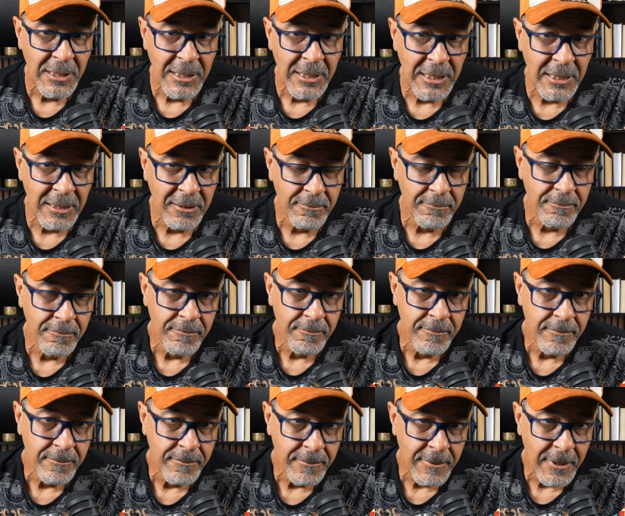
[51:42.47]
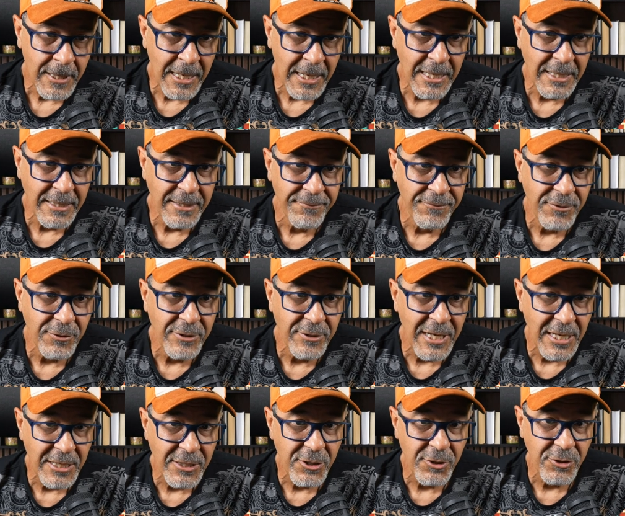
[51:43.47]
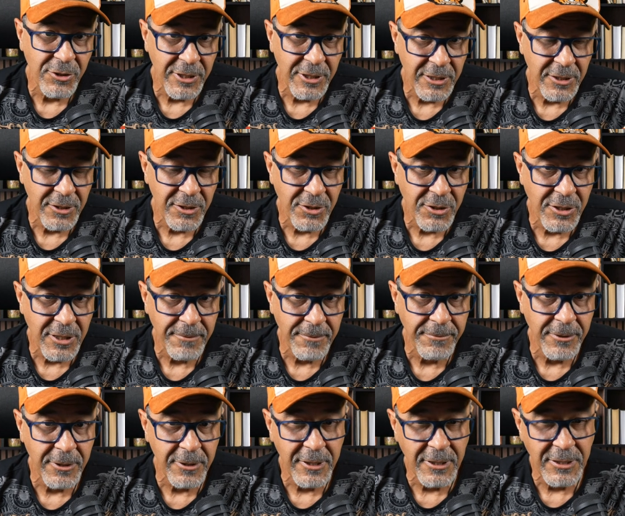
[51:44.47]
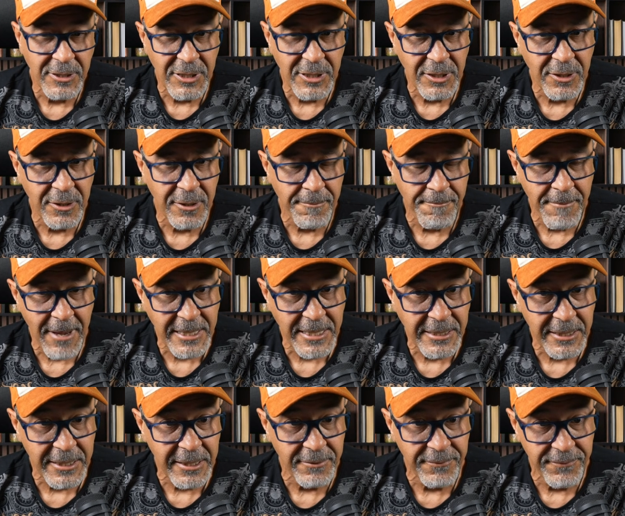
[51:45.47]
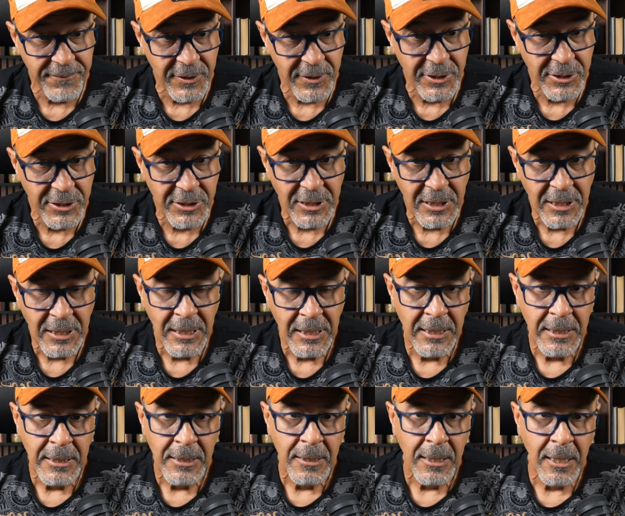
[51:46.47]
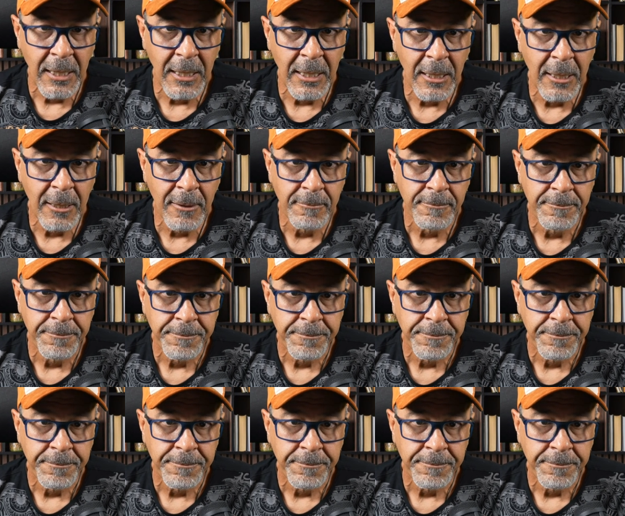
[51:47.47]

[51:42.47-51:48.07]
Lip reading: And if you get your citizenship, you're considered a Mexican first. And